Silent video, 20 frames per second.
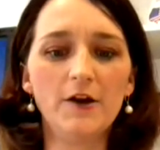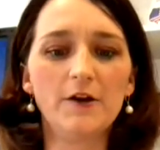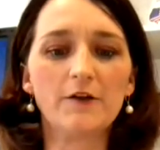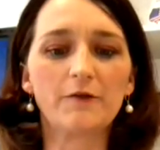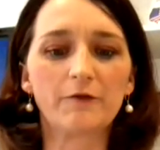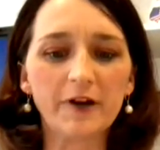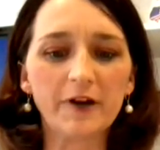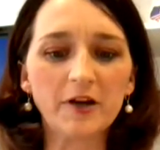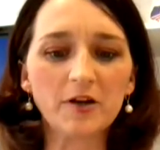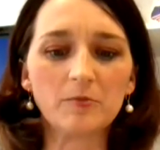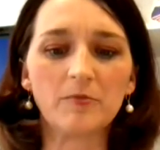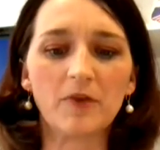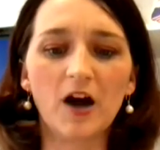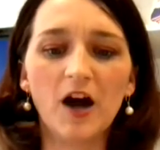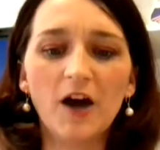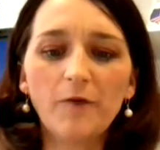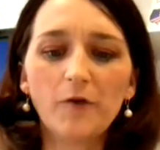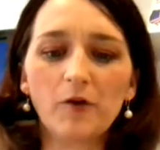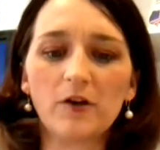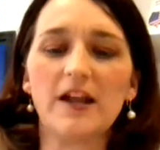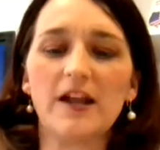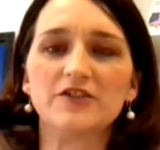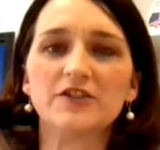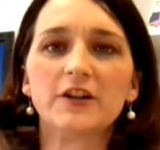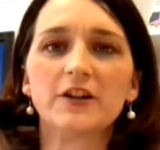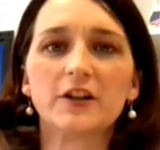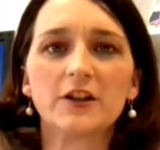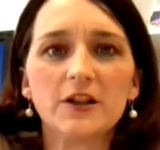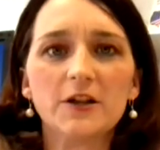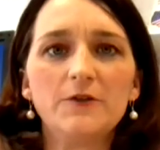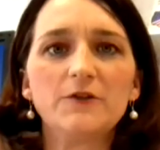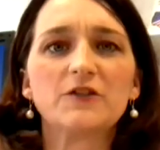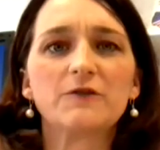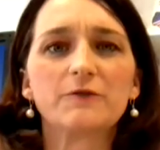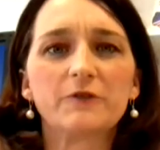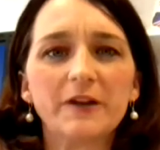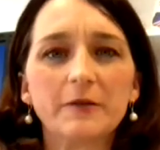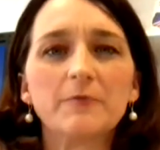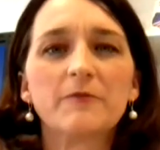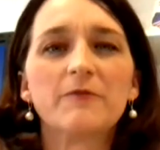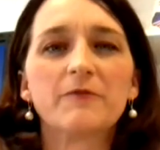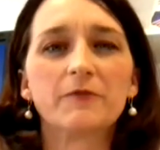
freedom of religion includes freedom